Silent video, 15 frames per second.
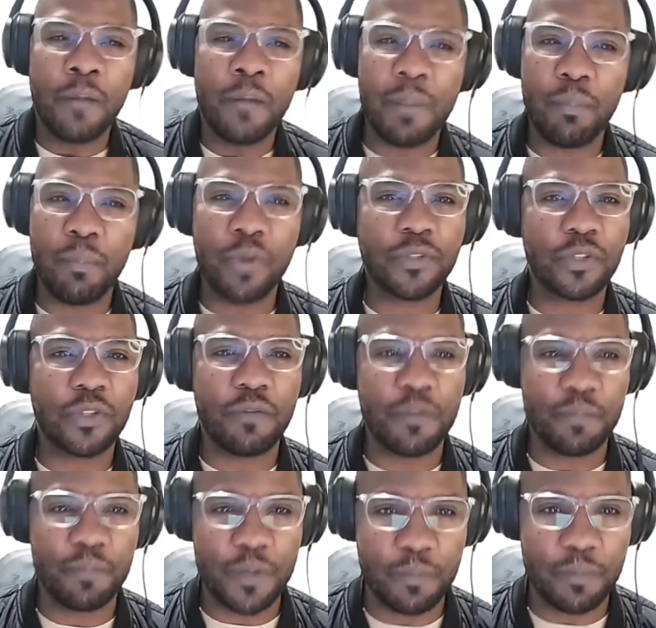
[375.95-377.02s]
But most of the
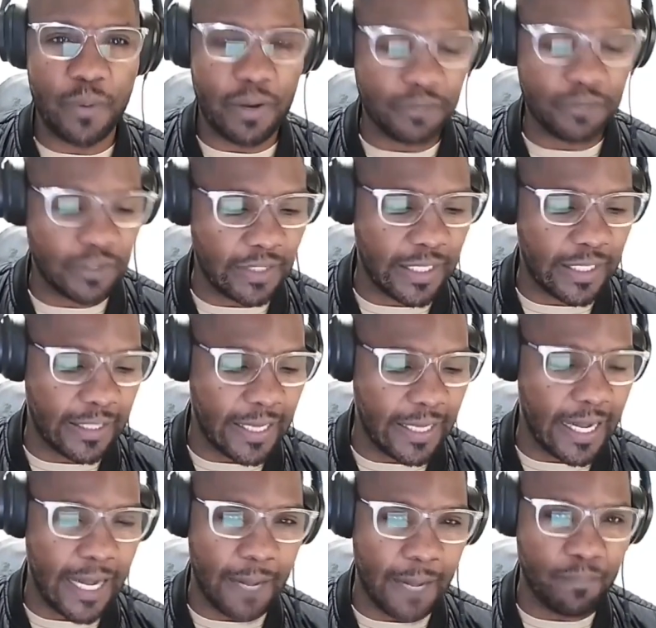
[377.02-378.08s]
people have seen
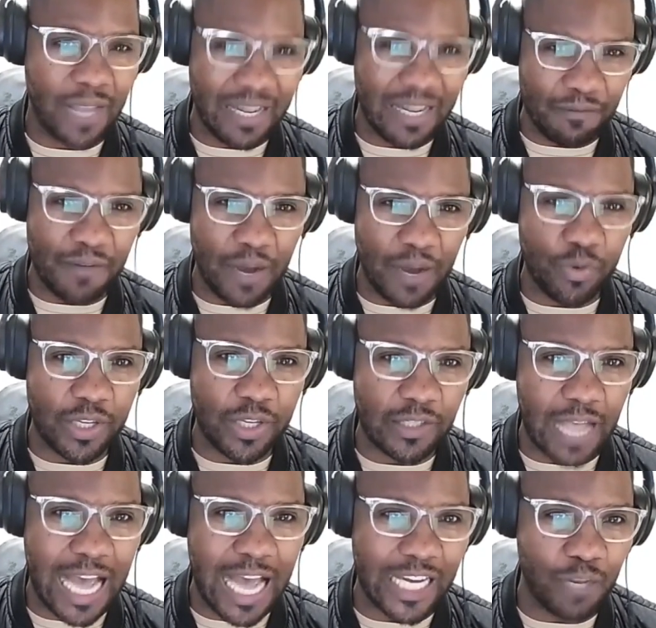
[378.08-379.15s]
um, various
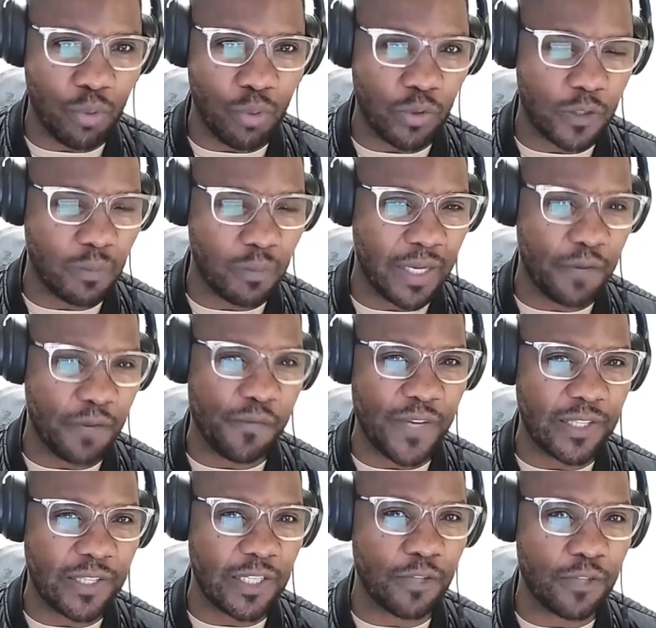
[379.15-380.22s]
animals
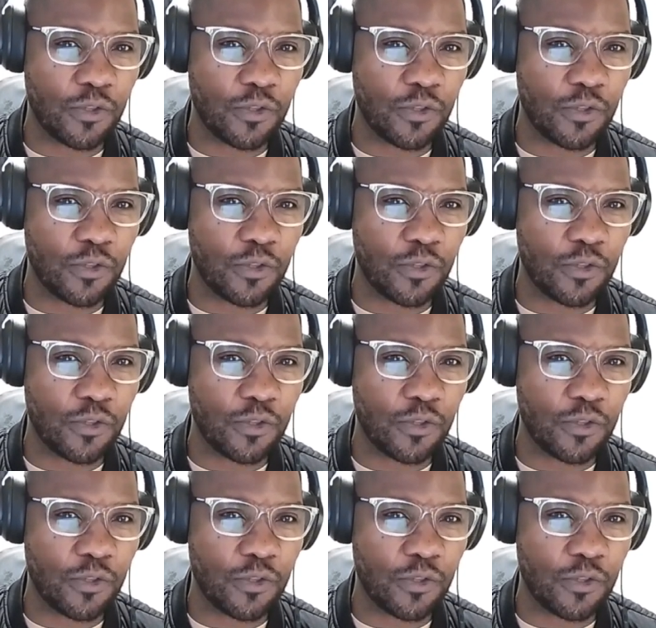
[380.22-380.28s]
manifesting.